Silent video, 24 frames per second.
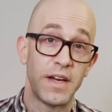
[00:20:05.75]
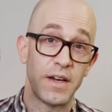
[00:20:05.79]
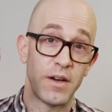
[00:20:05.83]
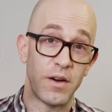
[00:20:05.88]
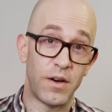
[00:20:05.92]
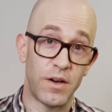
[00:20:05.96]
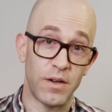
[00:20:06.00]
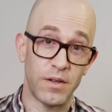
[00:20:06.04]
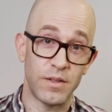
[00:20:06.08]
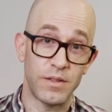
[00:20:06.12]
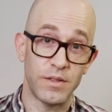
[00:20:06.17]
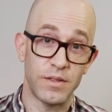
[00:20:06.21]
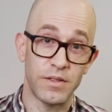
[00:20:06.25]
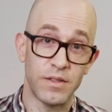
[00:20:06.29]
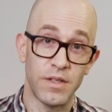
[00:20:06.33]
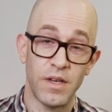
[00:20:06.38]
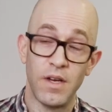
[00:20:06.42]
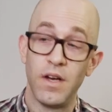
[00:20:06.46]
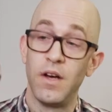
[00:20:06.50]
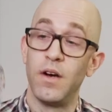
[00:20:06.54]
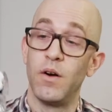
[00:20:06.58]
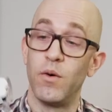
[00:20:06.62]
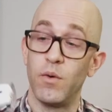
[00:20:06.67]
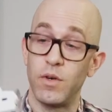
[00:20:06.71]
goggles,
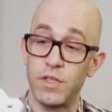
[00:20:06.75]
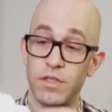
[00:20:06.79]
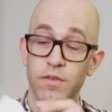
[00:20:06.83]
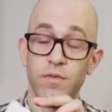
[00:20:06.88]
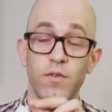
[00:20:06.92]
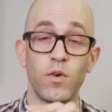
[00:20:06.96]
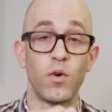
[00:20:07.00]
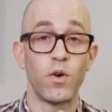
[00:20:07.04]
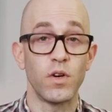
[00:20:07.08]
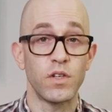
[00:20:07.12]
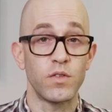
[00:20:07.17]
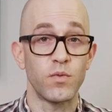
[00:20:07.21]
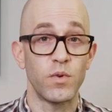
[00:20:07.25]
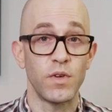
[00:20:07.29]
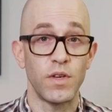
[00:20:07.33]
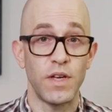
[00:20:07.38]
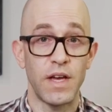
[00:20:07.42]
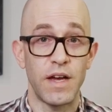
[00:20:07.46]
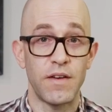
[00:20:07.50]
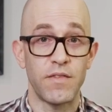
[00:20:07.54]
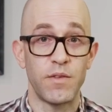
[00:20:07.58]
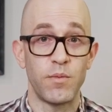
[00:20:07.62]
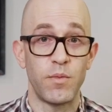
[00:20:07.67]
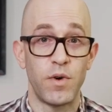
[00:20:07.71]
which of course, when you
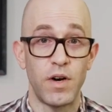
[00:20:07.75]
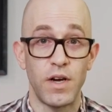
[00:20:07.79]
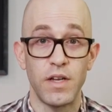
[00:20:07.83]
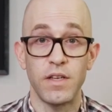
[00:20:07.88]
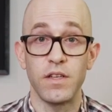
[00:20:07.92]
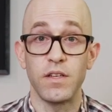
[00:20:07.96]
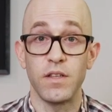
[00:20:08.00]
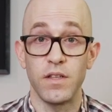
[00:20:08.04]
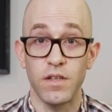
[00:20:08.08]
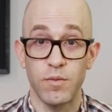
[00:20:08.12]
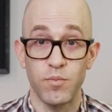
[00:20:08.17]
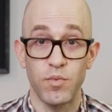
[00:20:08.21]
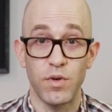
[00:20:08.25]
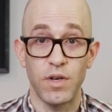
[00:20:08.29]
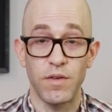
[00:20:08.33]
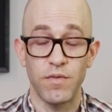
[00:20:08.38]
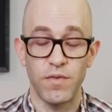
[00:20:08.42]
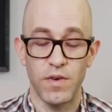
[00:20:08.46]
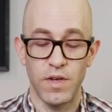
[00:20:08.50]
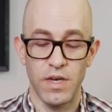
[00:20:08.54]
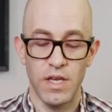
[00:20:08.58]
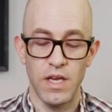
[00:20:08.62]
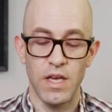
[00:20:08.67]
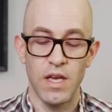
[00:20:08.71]
have them on, you look pretty
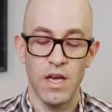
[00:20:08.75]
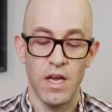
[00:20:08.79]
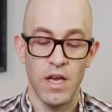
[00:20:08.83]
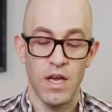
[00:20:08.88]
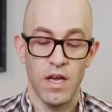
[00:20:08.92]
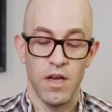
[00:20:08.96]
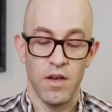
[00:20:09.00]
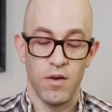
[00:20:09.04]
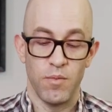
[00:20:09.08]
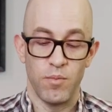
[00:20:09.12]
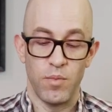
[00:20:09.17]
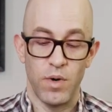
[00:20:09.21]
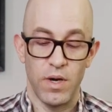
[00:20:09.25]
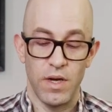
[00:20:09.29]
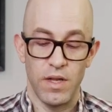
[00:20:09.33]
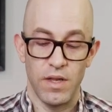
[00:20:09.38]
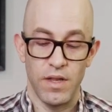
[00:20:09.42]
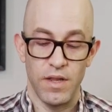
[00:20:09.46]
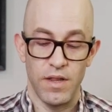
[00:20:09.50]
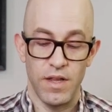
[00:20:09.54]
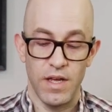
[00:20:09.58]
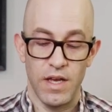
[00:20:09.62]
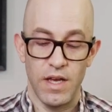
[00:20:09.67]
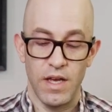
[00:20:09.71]
funny,
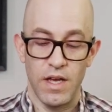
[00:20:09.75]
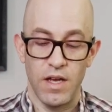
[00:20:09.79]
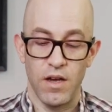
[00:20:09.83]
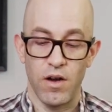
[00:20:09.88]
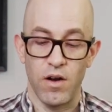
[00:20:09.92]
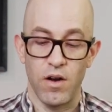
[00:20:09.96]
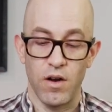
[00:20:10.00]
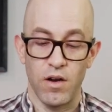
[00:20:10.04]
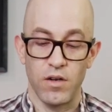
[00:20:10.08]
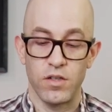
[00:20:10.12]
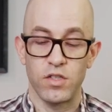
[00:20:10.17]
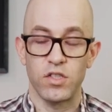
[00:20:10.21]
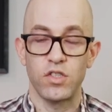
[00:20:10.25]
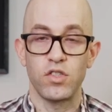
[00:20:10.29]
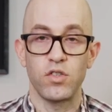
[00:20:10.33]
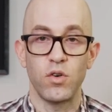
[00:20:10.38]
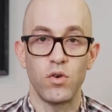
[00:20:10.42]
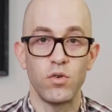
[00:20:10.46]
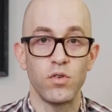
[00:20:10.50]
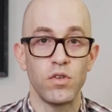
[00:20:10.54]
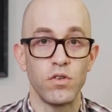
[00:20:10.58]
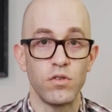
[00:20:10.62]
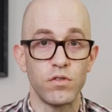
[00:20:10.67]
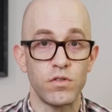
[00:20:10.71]
but they are so
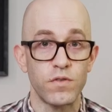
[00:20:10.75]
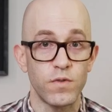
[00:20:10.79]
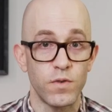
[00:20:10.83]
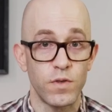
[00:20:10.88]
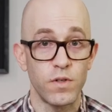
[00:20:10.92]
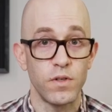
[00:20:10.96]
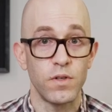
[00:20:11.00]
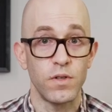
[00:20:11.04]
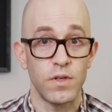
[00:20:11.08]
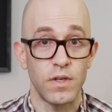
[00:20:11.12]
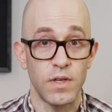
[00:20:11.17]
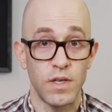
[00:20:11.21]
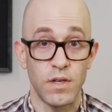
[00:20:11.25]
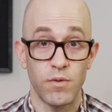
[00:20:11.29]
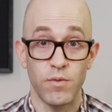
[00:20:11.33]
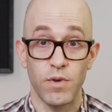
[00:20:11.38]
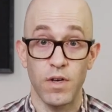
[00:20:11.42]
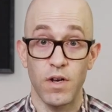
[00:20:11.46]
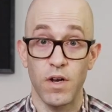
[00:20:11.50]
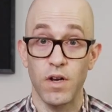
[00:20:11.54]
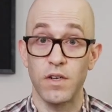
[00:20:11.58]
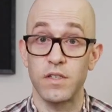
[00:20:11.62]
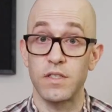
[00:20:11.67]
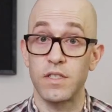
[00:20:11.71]
useful in
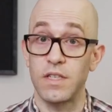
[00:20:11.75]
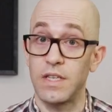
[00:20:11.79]
regards to